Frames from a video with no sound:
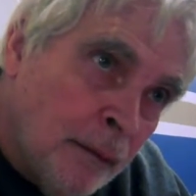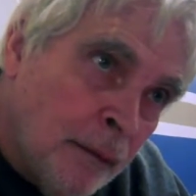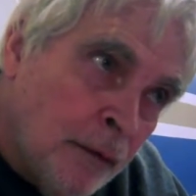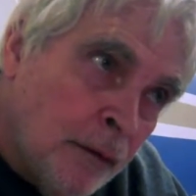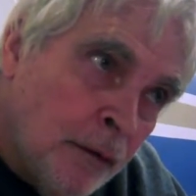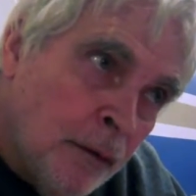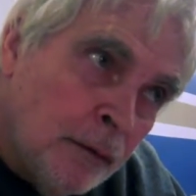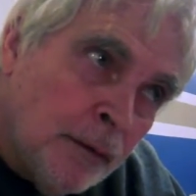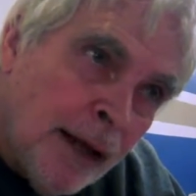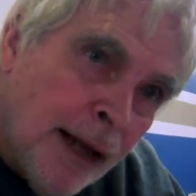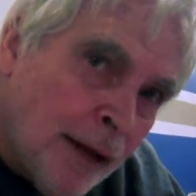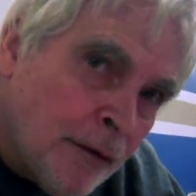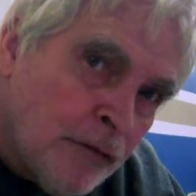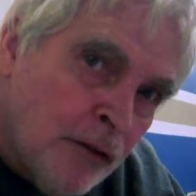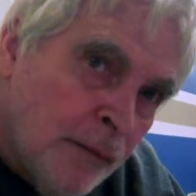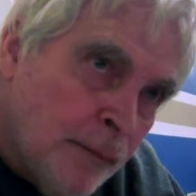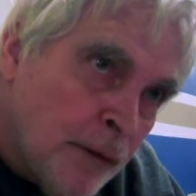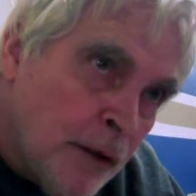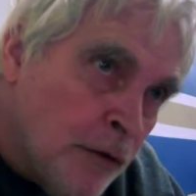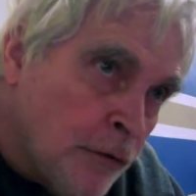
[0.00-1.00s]
The
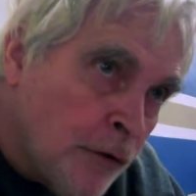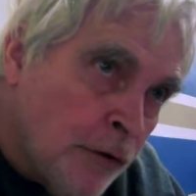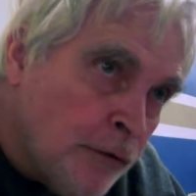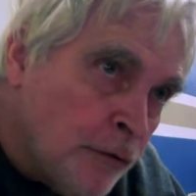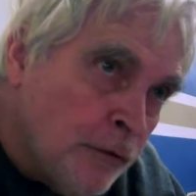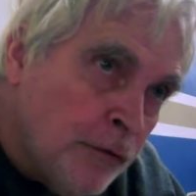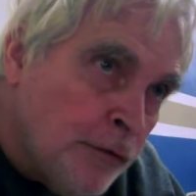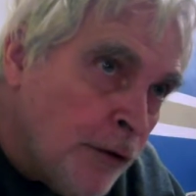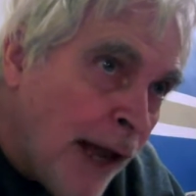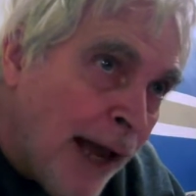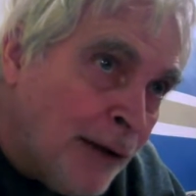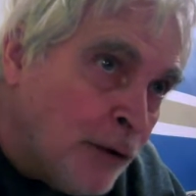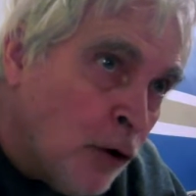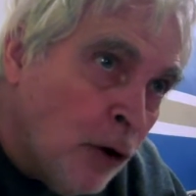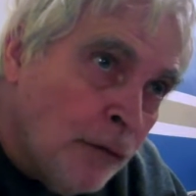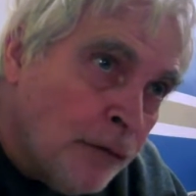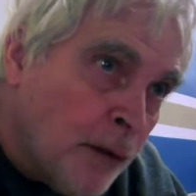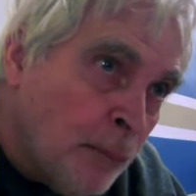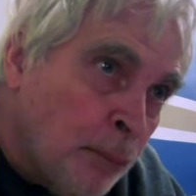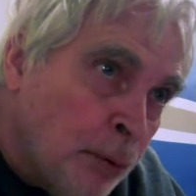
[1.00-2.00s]
activities just sagged
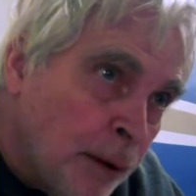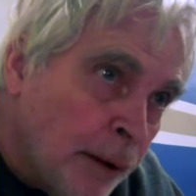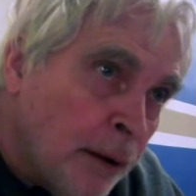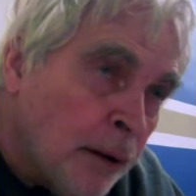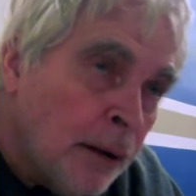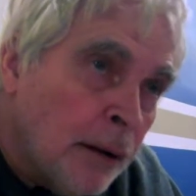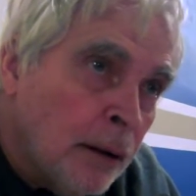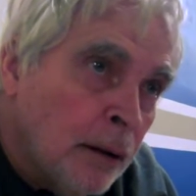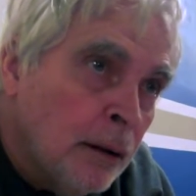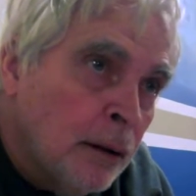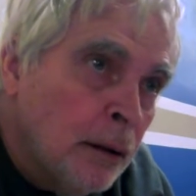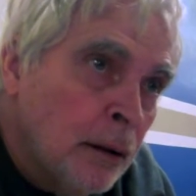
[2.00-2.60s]
off completely.